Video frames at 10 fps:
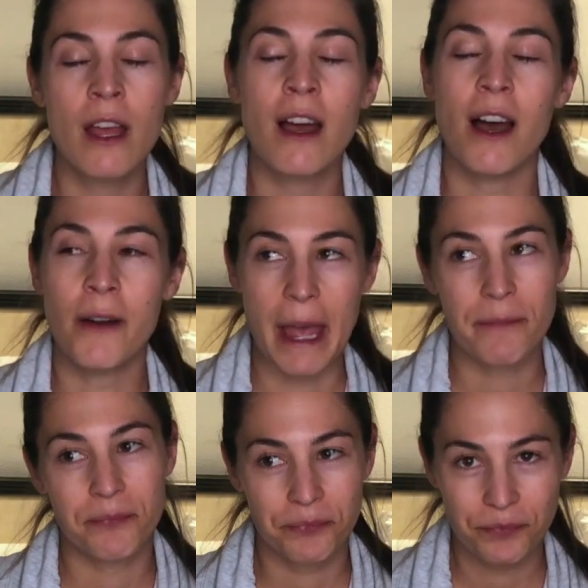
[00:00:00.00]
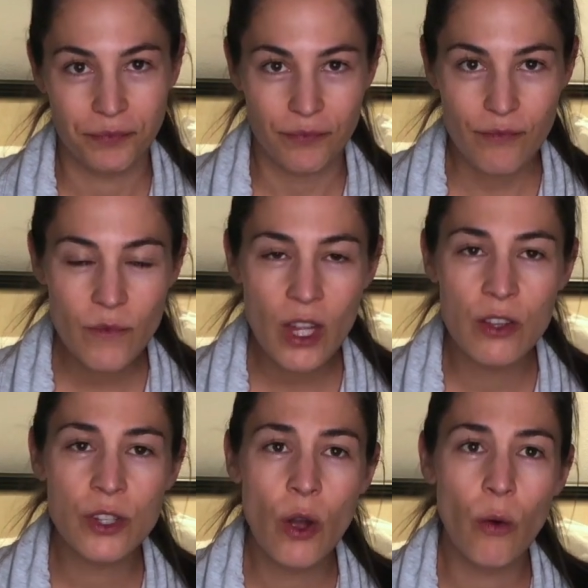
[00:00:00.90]
Okay,
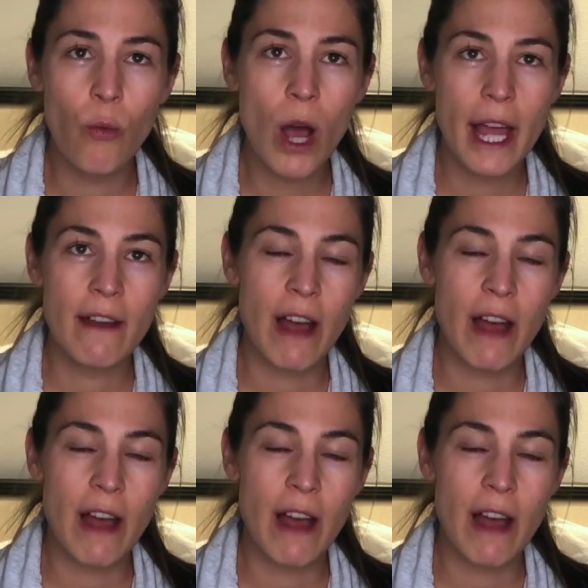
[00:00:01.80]
so what have